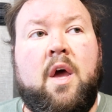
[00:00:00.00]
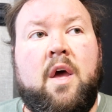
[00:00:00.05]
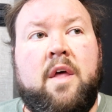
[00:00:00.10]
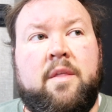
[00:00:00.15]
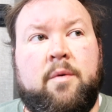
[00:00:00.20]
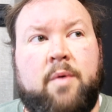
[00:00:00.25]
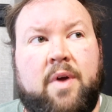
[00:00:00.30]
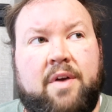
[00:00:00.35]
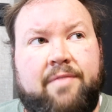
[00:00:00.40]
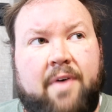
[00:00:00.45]

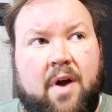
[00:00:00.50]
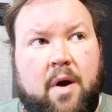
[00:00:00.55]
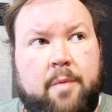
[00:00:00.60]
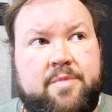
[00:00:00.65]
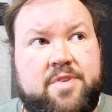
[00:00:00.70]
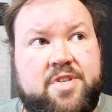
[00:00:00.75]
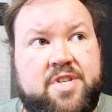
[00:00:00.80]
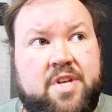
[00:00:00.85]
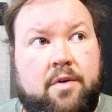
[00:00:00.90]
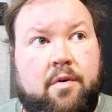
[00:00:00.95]
Then we got to fire up
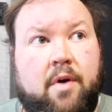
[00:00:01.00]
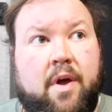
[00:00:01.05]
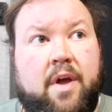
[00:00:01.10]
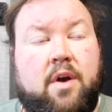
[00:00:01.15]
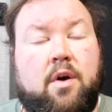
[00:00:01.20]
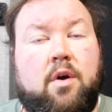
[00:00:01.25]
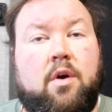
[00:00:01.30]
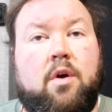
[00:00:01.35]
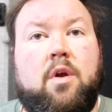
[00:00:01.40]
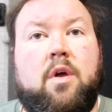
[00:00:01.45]
the
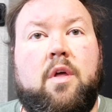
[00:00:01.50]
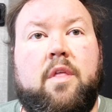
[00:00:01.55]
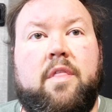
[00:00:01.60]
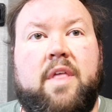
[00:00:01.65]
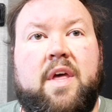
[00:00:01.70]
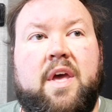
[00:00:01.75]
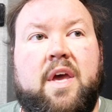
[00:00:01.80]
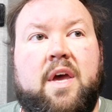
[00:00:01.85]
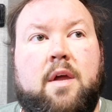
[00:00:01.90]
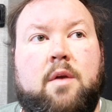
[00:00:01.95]
generator.
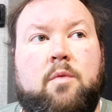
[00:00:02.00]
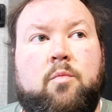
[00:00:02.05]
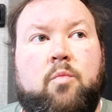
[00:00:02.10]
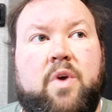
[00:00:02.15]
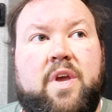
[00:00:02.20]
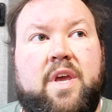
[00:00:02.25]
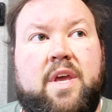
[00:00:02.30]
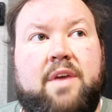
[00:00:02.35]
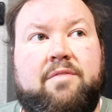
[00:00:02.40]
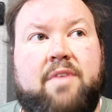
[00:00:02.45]
Then
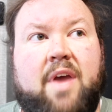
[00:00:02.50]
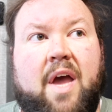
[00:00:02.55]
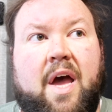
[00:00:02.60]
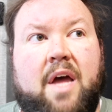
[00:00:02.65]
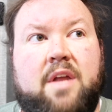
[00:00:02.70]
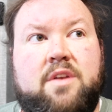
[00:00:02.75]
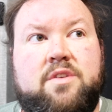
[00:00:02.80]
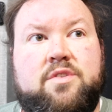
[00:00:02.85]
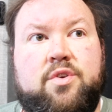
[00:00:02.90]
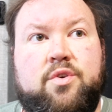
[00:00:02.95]
we've
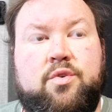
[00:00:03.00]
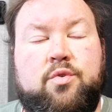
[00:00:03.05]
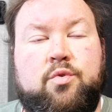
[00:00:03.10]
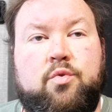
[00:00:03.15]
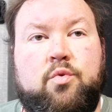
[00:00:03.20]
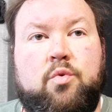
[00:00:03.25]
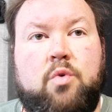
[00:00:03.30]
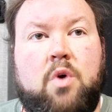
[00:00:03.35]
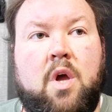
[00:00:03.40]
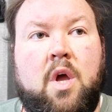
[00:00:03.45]
got
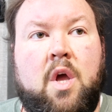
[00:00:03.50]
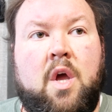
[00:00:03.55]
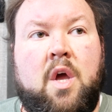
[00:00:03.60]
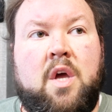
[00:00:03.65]
to